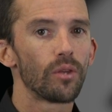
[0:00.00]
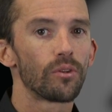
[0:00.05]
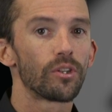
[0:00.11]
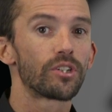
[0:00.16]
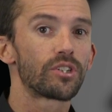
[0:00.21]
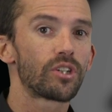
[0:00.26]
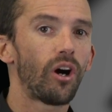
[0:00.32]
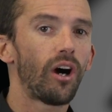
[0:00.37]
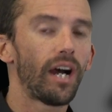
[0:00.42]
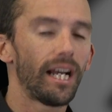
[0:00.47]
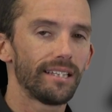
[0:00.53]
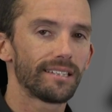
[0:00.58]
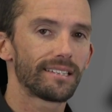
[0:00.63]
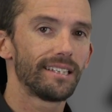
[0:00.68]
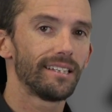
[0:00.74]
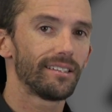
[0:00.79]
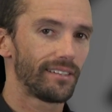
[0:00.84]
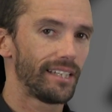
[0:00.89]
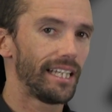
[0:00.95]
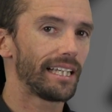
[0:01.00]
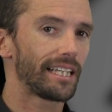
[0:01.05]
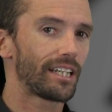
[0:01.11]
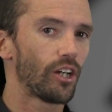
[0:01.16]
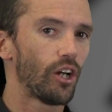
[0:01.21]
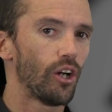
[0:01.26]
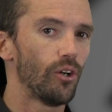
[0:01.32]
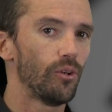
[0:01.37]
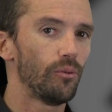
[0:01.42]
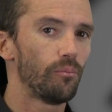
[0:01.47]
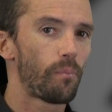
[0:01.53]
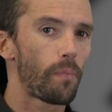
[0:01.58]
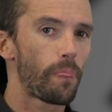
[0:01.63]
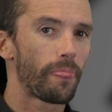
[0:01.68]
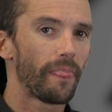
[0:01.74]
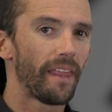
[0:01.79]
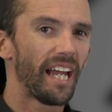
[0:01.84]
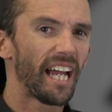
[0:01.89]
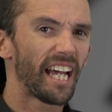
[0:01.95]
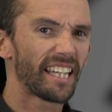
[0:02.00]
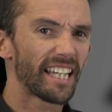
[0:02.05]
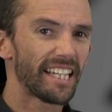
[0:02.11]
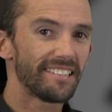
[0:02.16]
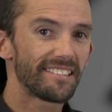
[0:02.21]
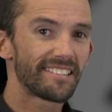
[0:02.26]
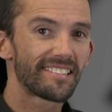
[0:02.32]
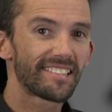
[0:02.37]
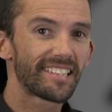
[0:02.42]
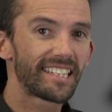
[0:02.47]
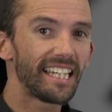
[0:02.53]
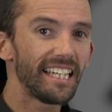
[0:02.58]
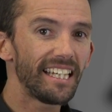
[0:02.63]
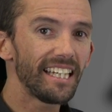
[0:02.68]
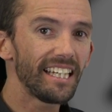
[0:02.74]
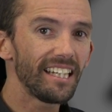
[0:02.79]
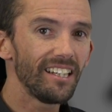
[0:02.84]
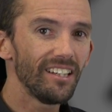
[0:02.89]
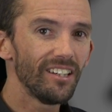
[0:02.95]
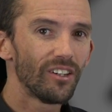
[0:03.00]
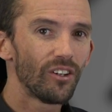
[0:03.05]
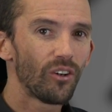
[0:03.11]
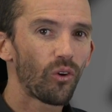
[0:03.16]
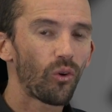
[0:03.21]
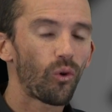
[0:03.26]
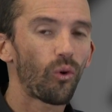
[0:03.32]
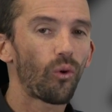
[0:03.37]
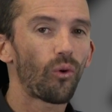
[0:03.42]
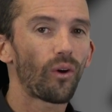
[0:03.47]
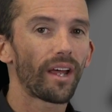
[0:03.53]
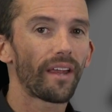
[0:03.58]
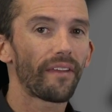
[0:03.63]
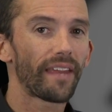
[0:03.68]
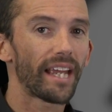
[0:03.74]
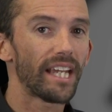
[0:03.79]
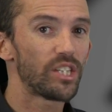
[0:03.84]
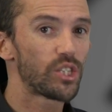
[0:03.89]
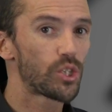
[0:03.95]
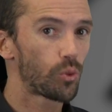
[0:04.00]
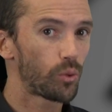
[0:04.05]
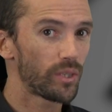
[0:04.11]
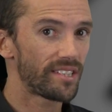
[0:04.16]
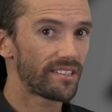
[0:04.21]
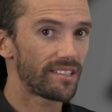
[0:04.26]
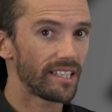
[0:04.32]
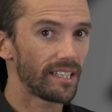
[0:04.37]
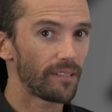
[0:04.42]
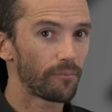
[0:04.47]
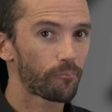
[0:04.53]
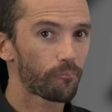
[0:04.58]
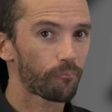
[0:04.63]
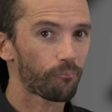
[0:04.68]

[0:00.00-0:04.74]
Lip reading: the tyres that let go, are they skidding or are they twisting?